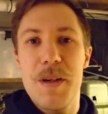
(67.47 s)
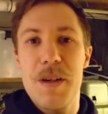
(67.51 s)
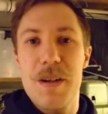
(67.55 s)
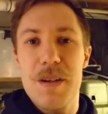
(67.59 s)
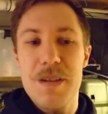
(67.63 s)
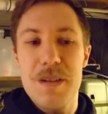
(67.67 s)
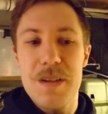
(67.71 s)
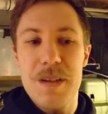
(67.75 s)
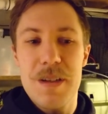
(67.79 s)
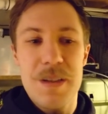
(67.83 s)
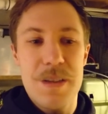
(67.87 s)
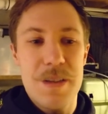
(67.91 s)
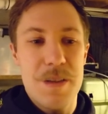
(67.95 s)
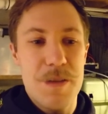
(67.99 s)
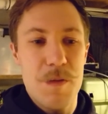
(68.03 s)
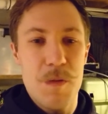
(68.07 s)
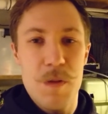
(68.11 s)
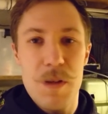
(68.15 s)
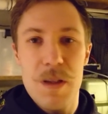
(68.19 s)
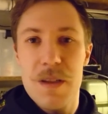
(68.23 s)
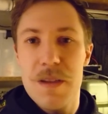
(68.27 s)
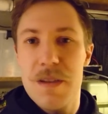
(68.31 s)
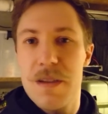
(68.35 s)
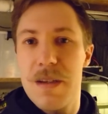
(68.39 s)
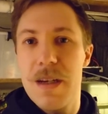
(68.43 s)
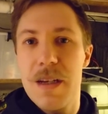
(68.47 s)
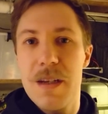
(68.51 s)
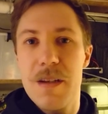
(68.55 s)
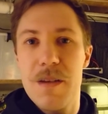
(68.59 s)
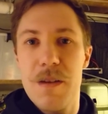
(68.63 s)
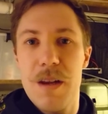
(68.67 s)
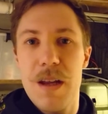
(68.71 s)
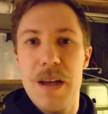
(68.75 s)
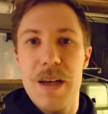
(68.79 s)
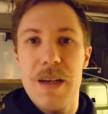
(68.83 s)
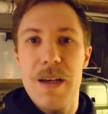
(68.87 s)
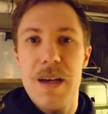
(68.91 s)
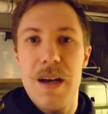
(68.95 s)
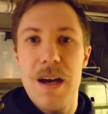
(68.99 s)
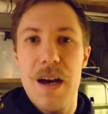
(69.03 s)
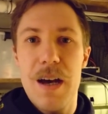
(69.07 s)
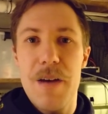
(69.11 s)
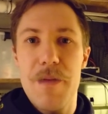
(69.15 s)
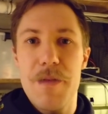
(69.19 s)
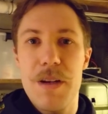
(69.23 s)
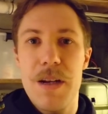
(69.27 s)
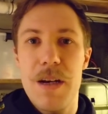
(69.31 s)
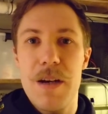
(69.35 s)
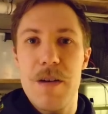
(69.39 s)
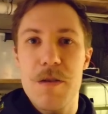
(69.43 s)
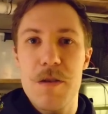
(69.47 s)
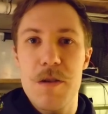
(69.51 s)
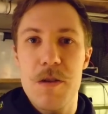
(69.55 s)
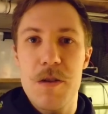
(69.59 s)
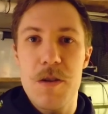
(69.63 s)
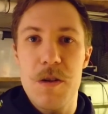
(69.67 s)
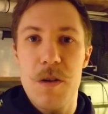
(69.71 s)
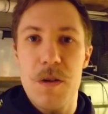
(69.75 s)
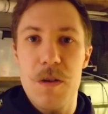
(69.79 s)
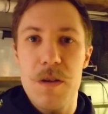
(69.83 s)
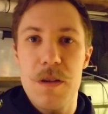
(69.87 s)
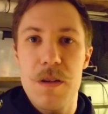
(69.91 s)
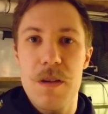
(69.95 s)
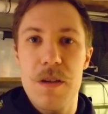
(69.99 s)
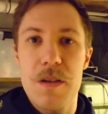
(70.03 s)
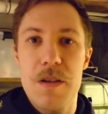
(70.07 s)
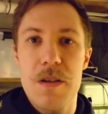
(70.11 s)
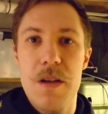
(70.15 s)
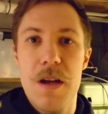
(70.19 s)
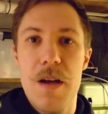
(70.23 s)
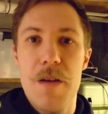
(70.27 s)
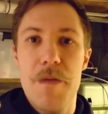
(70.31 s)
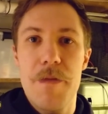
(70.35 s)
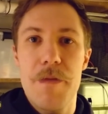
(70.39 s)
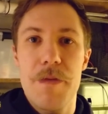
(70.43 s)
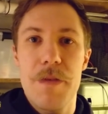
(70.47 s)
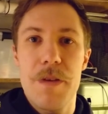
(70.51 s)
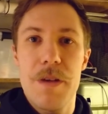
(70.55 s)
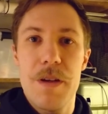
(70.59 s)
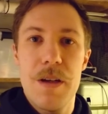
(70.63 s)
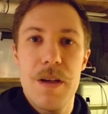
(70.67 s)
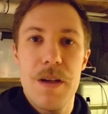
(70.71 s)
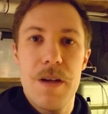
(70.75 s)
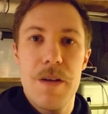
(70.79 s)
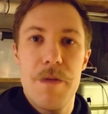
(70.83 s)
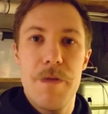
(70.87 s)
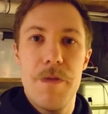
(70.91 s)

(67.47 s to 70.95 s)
because it will take you like half an hour to sort the stuff,